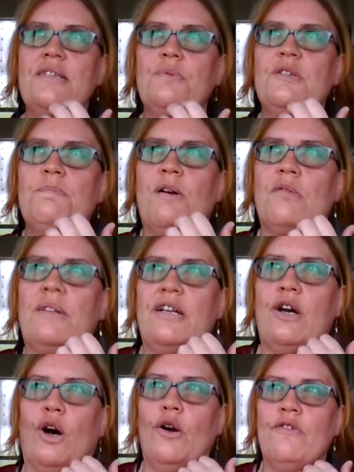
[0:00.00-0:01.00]
This was
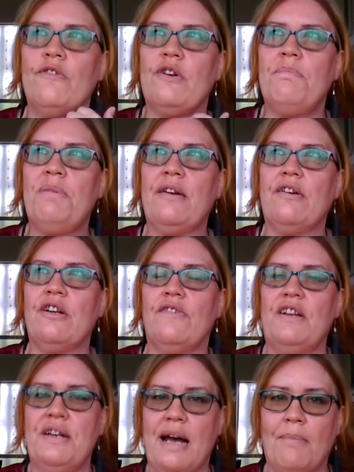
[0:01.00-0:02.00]
probably over a
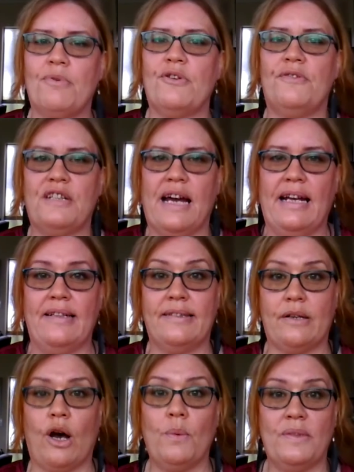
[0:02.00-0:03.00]
period of a number of days.